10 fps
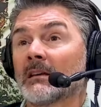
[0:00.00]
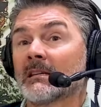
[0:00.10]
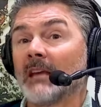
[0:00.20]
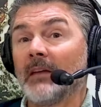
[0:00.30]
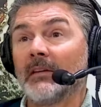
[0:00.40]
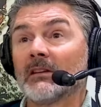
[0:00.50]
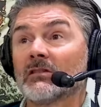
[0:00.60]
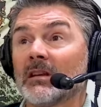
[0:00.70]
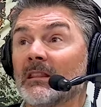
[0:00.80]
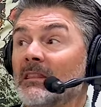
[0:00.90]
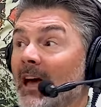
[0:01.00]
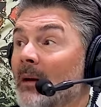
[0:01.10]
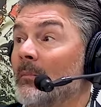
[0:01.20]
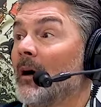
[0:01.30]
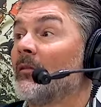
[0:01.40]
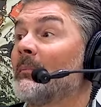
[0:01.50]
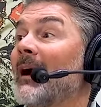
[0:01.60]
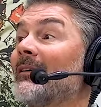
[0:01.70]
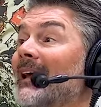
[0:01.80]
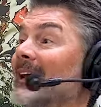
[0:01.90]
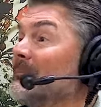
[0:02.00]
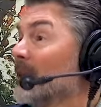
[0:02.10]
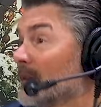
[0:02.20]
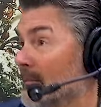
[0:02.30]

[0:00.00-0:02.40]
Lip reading: savings to them of about $8 million.